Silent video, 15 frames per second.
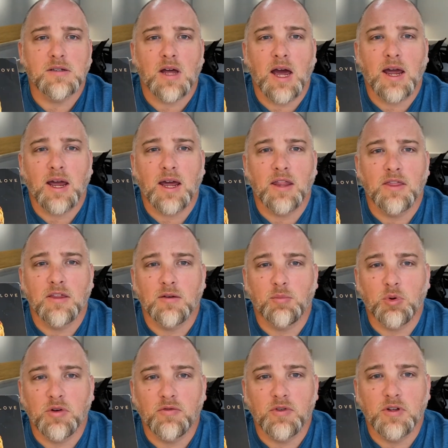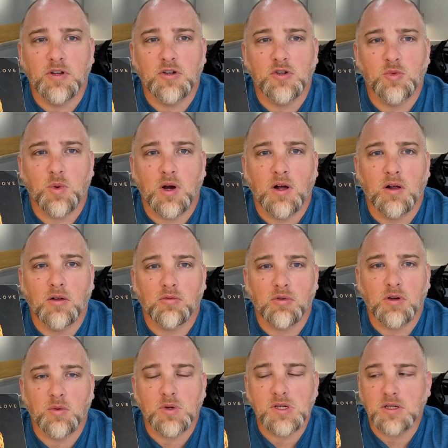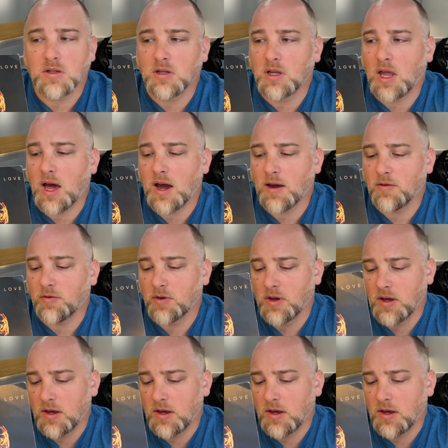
I had the privilege, while Rick was still alive,